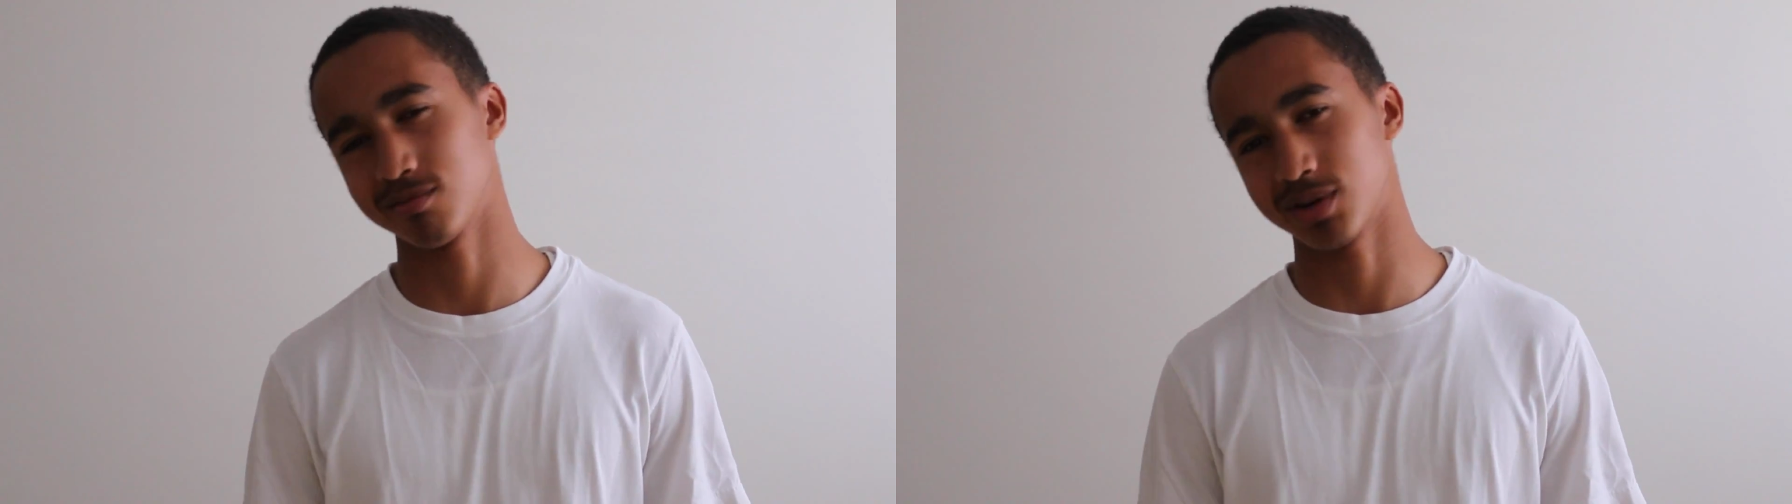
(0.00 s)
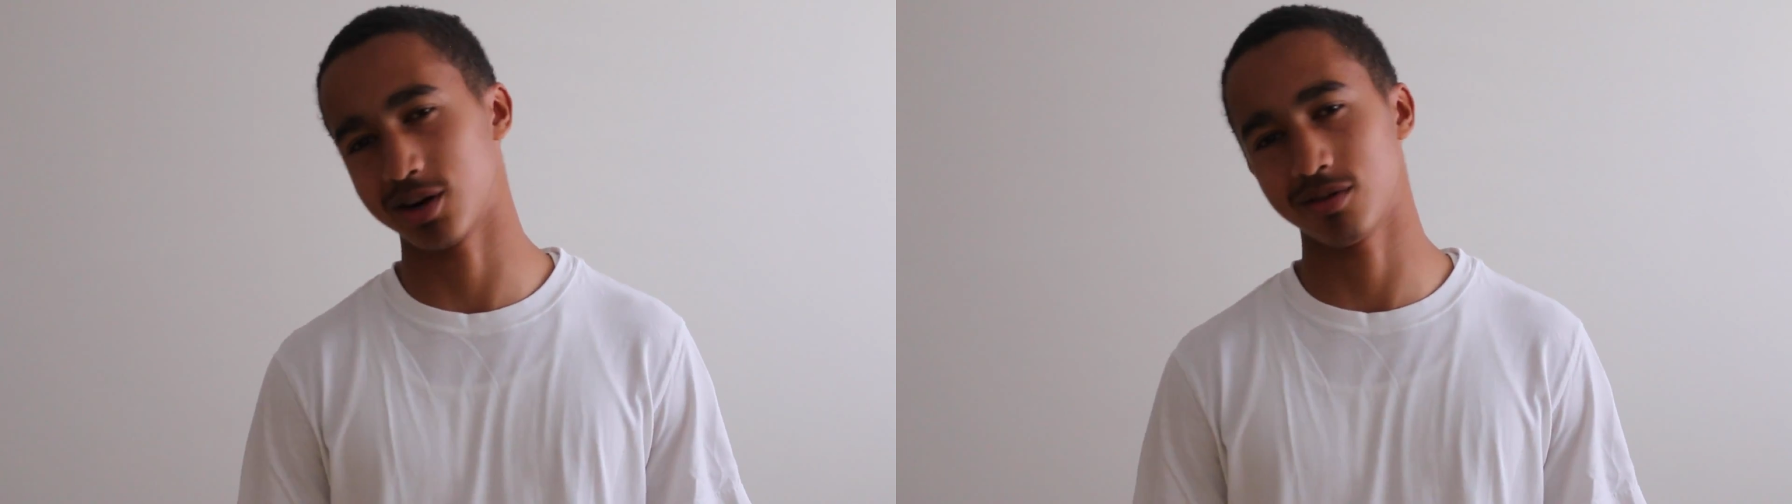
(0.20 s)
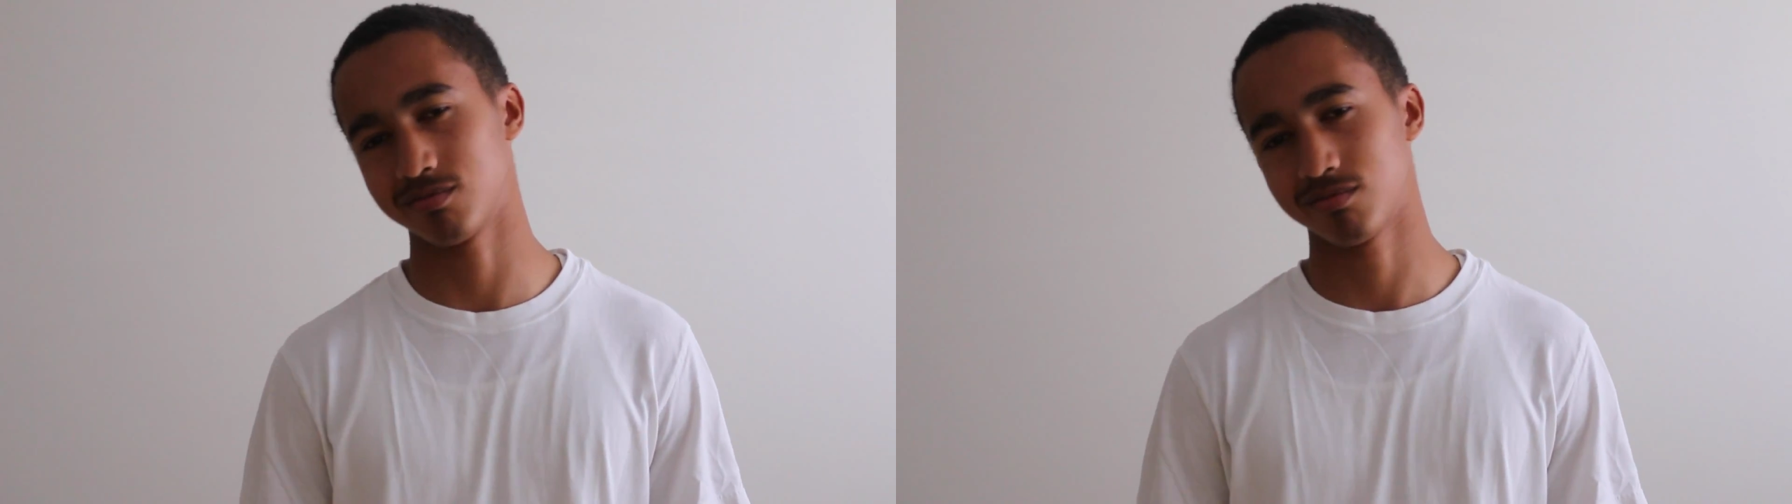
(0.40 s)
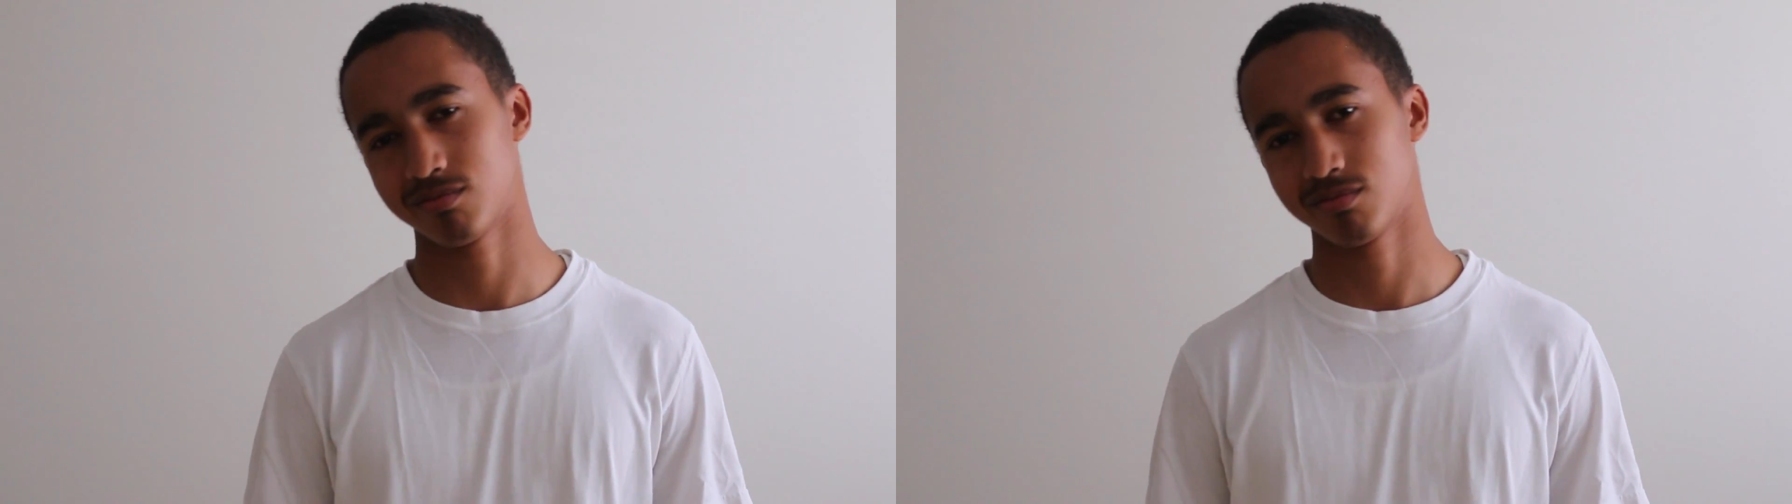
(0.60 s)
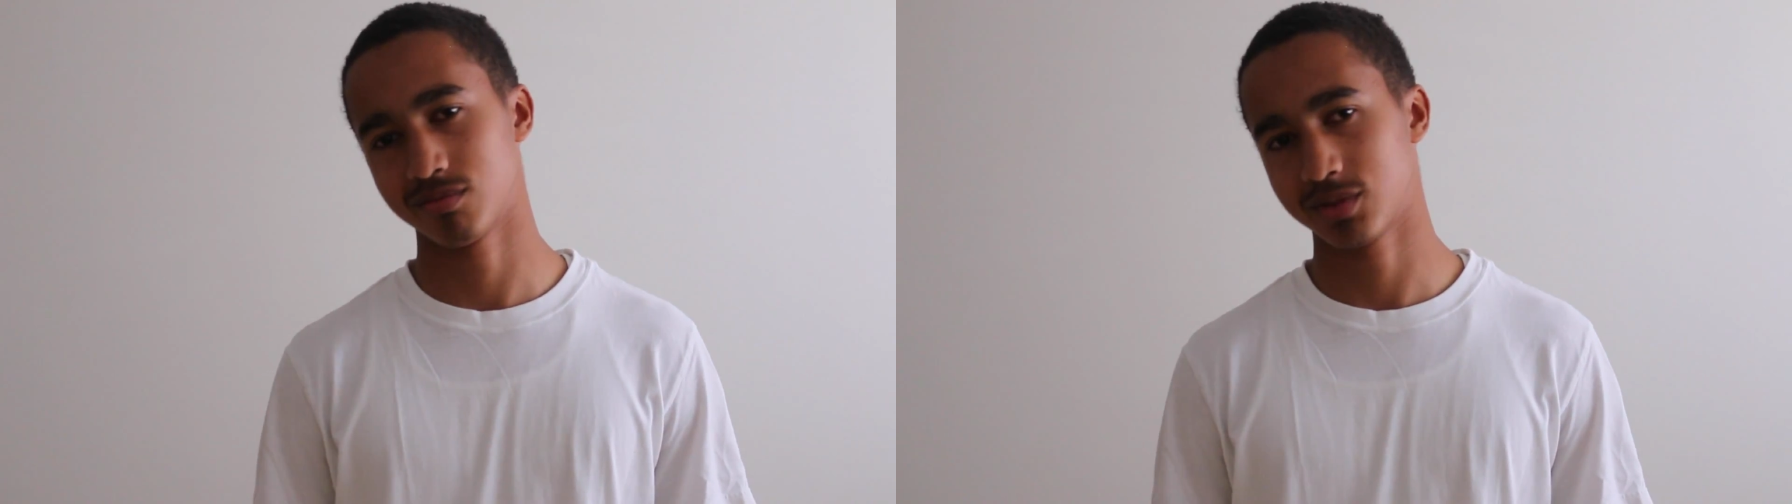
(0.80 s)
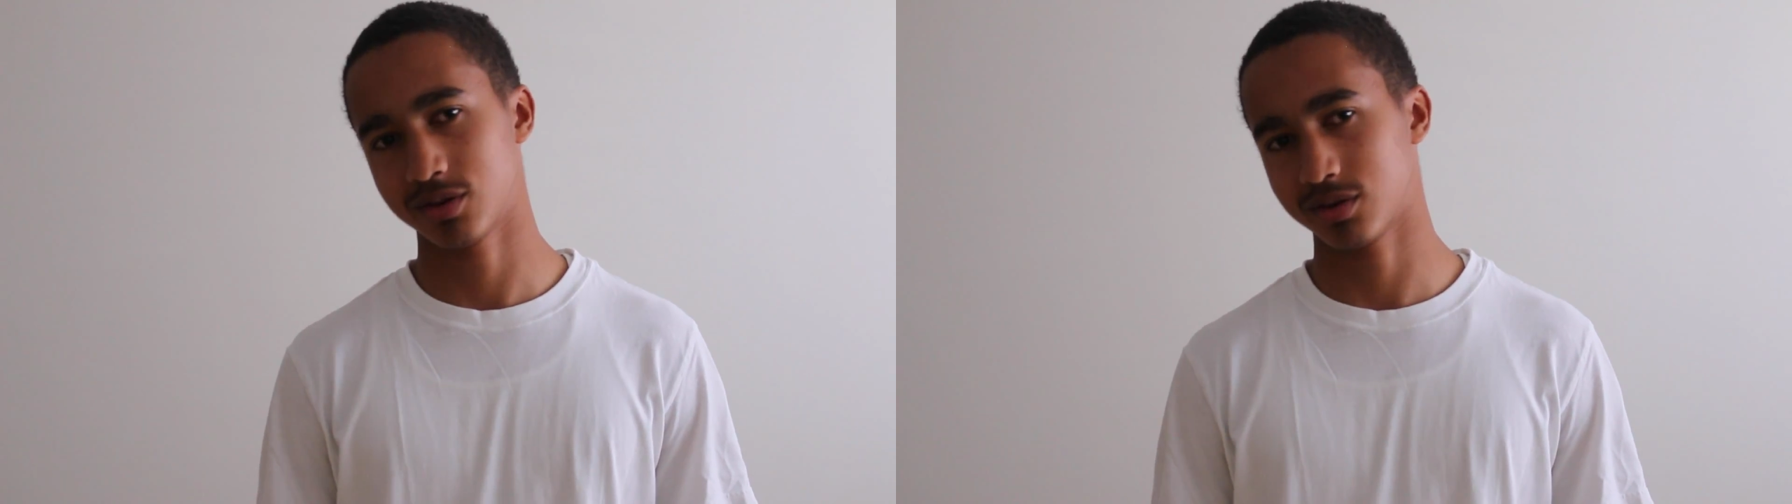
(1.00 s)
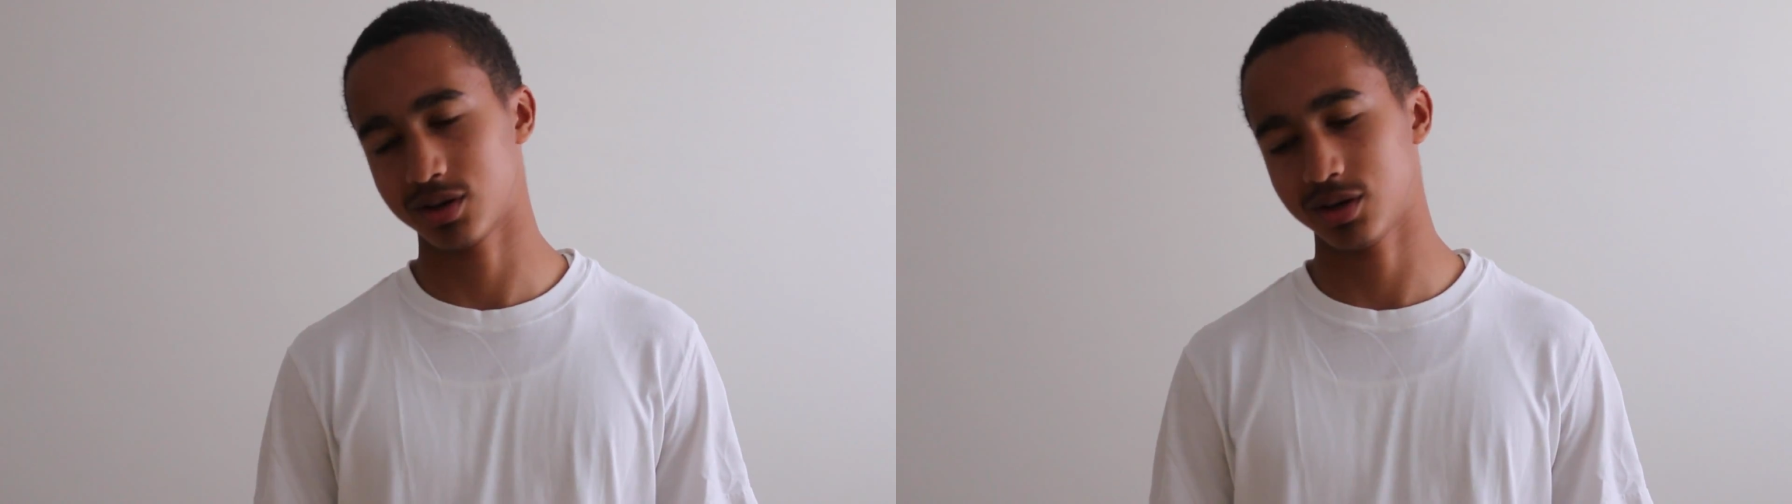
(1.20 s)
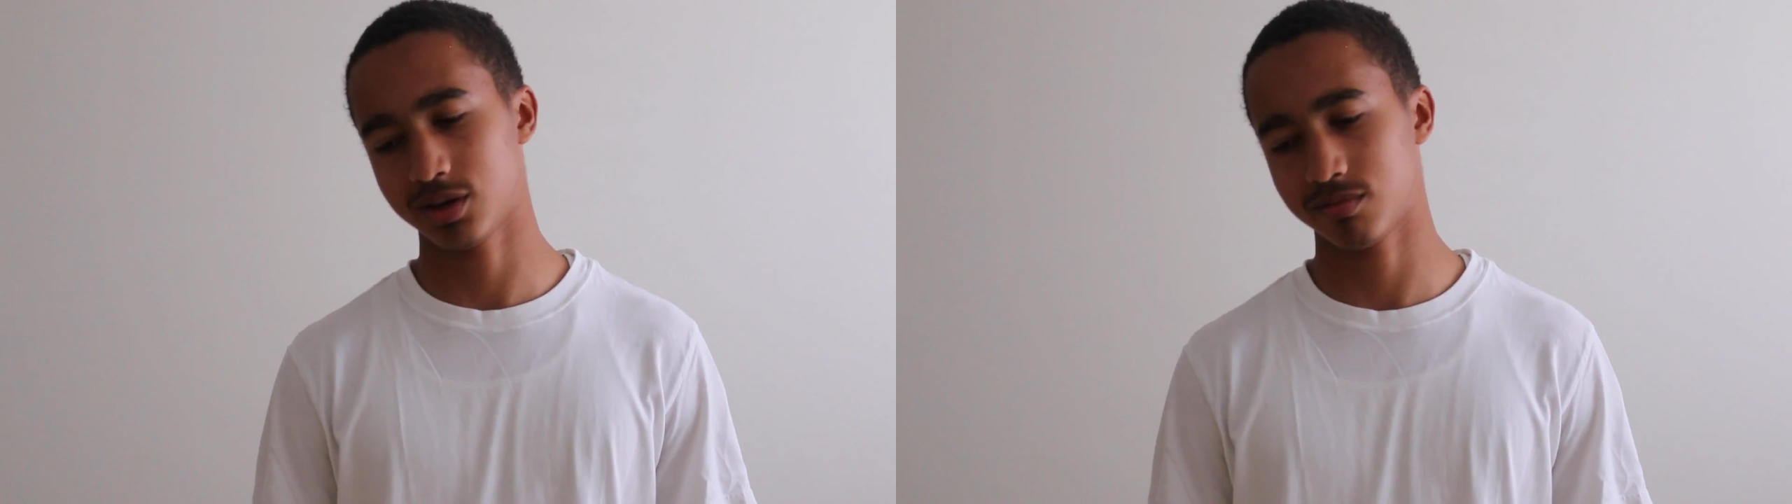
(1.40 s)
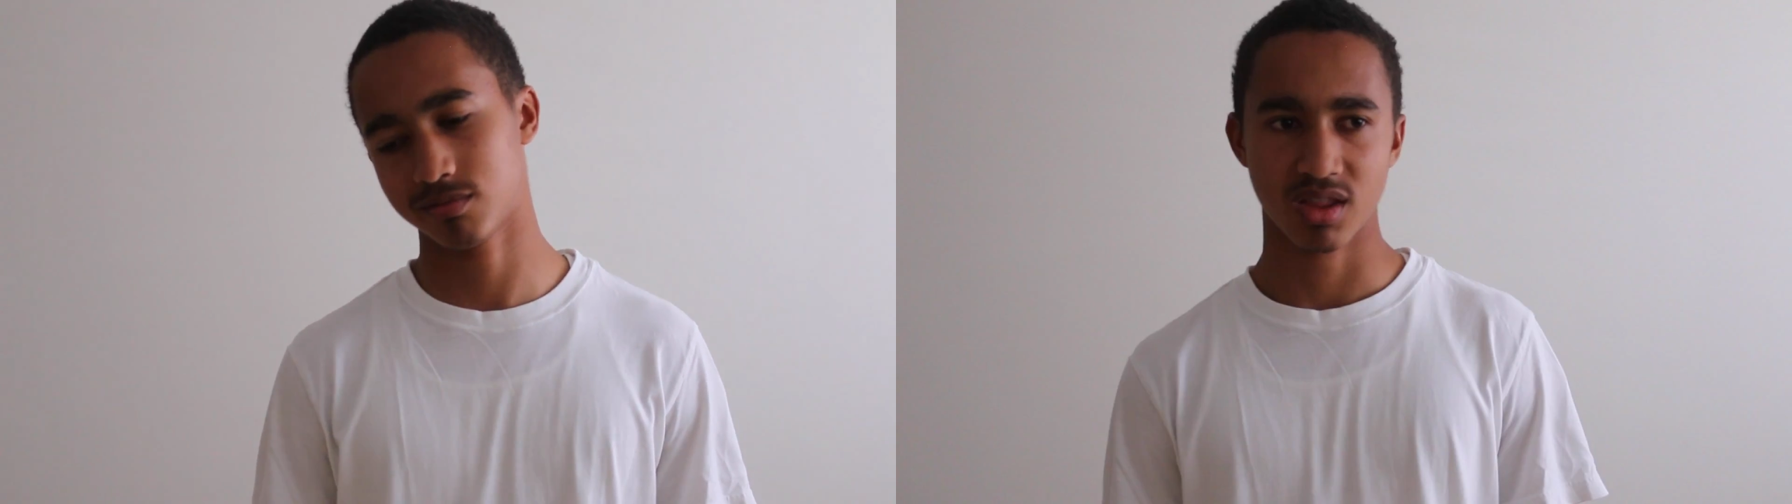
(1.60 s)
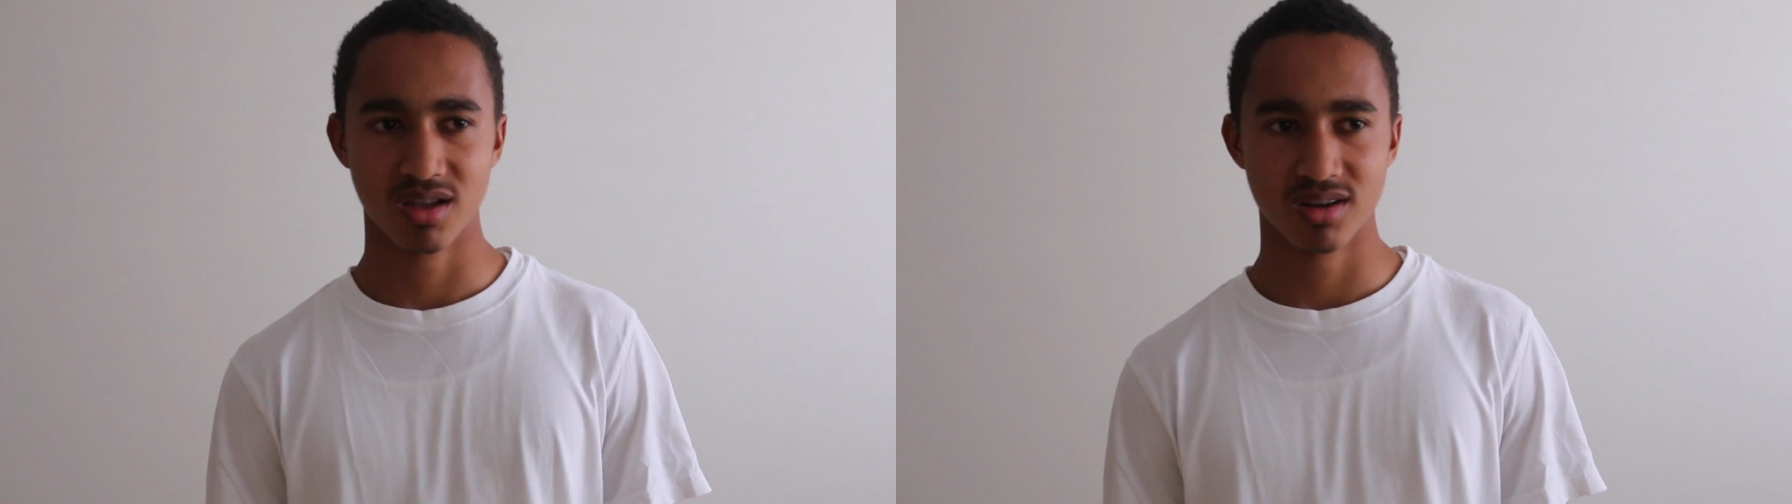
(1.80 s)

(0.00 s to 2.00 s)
about. Okay?